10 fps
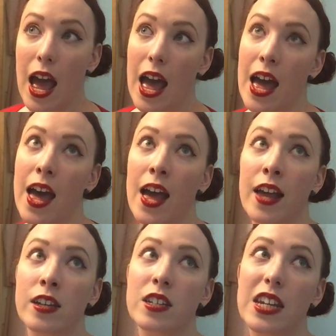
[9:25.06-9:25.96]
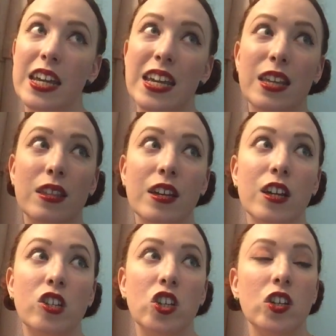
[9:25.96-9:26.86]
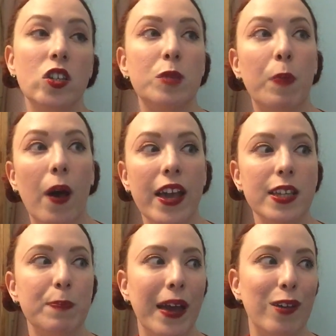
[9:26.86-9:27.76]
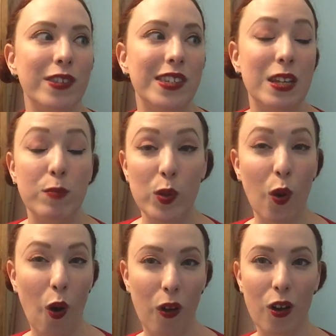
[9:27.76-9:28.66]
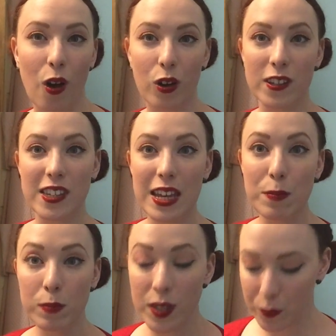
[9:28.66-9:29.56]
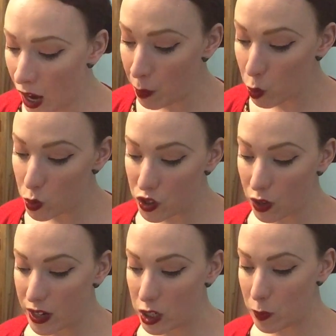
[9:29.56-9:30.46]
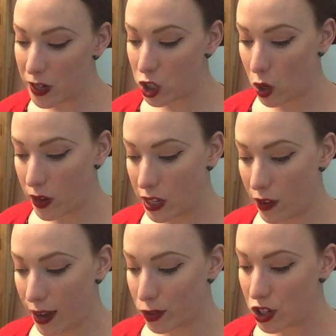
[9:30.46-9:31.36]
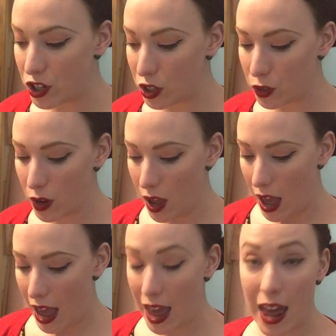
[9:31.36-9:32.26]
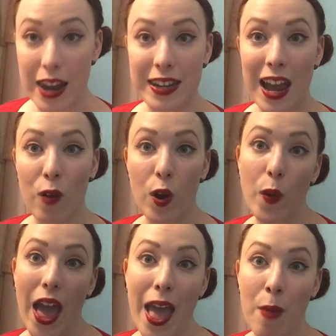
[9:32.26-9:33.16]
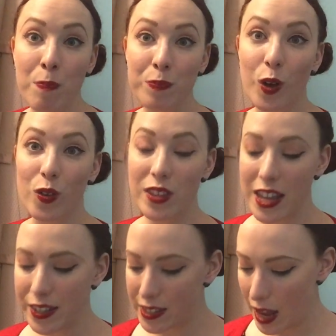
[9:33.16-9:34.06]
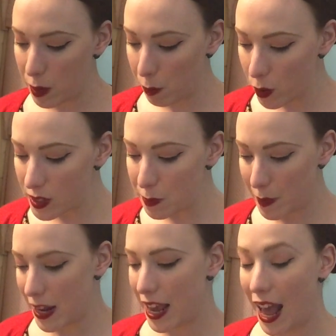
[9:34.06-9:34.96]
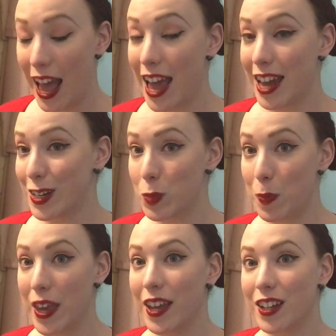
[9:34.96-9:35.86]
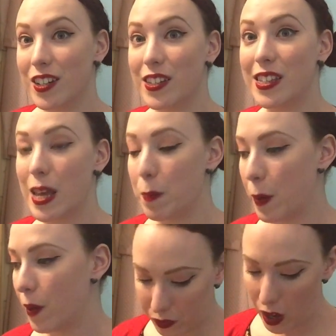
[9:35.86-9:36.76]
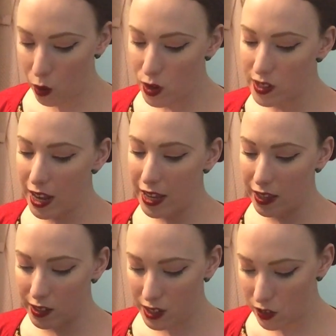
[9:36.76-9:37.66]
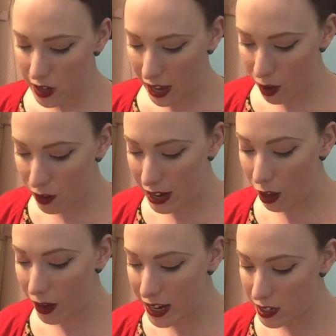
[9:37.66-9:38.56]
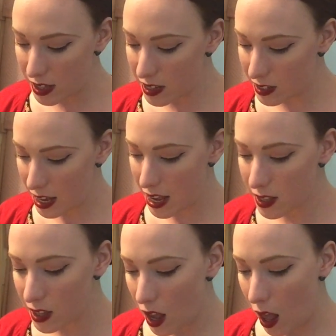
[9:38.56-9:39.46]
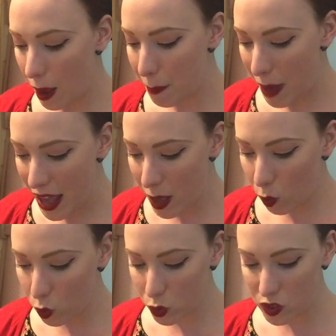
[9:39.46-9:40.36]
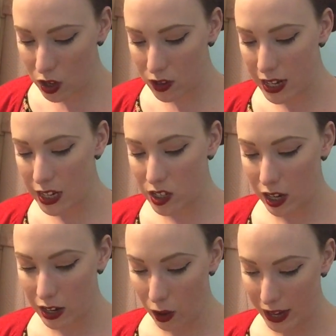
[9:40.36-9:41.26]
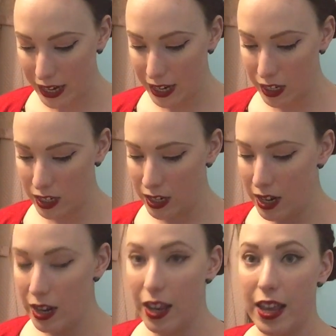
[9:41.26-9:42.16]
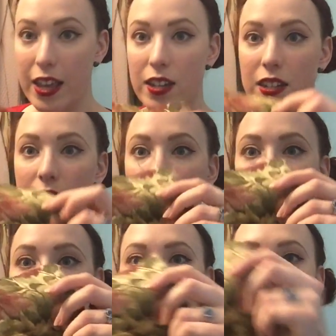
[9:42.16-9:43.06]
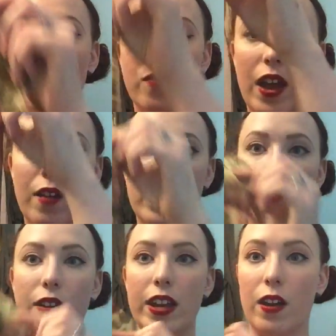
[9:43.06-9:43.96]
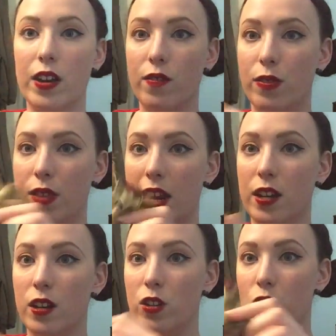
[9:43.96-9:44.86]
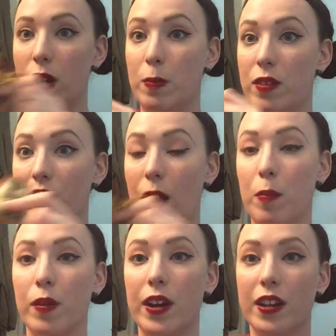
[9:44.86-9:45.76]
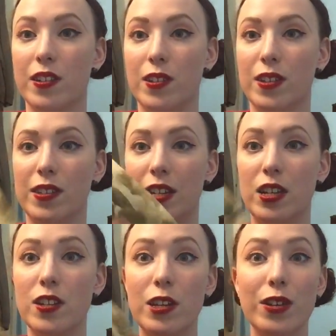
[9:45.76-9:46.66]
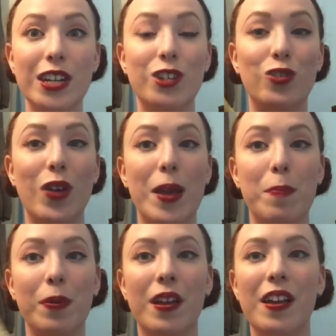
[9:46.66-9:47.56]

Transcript: and either just bias bound seams or Hong Kong seams. I'm also going to be showing you how to do a narrow hem on this and possibly a hand-picked zip. I would say, considering how light this is, I may also need to line it. It is a very, very kind of thin drapey fabric, as you can see. Just look at it drape.